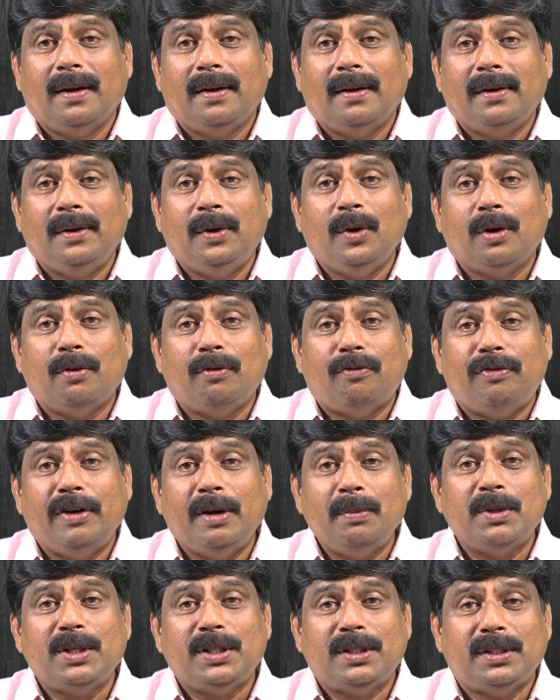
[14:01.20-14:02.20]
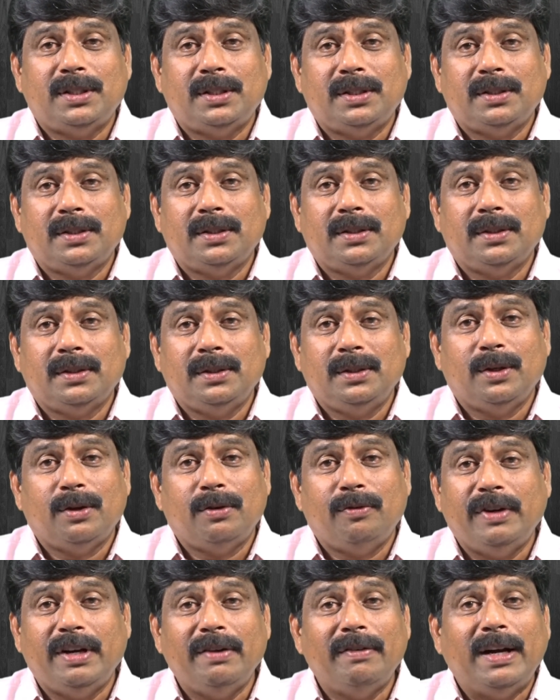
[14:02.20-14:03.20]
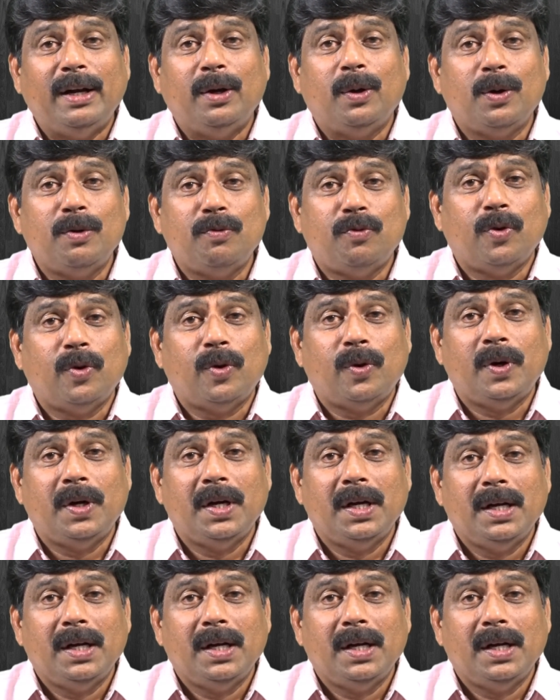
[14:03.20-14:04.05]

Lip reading: you are famous, you are very well known for